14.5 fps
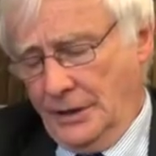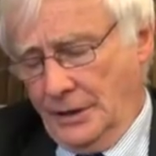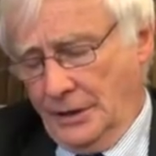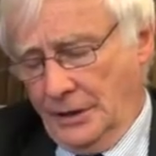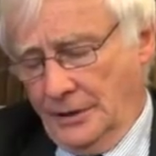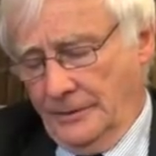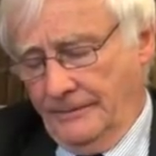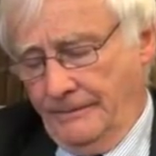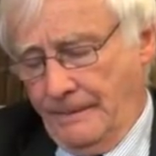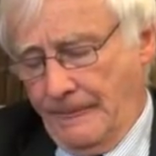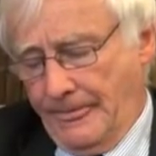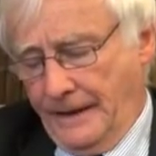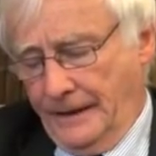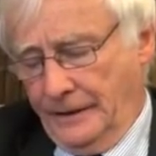
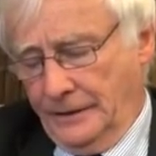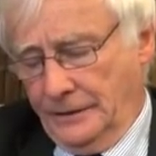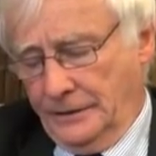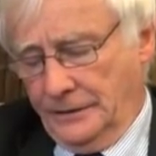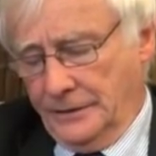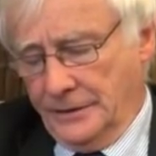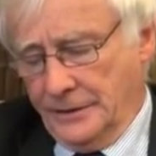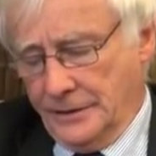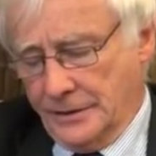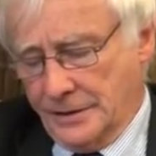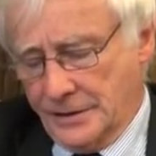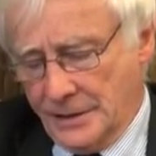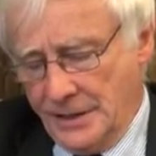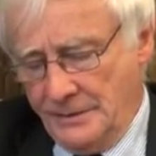This
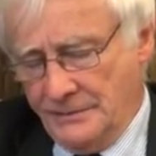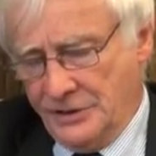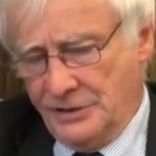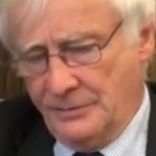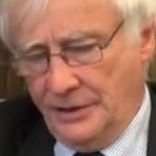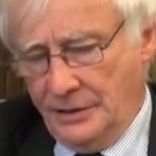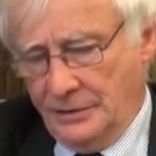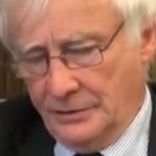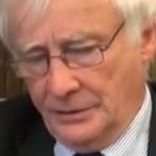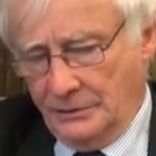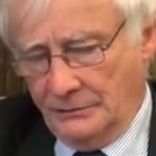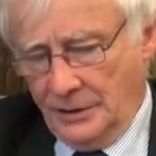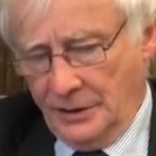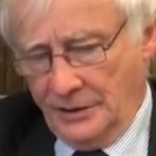seems to be
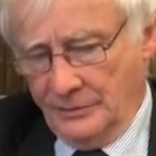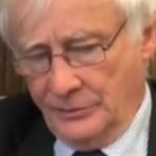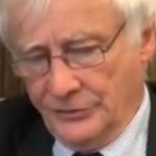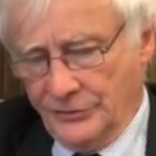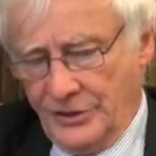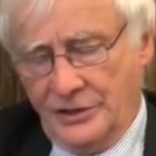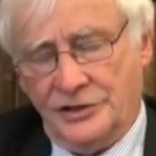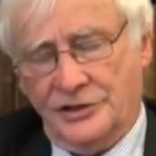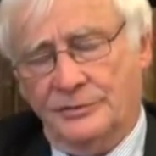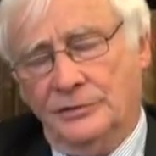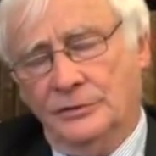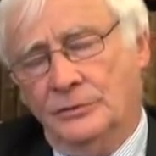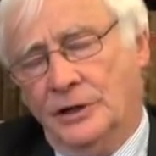a rather more sensible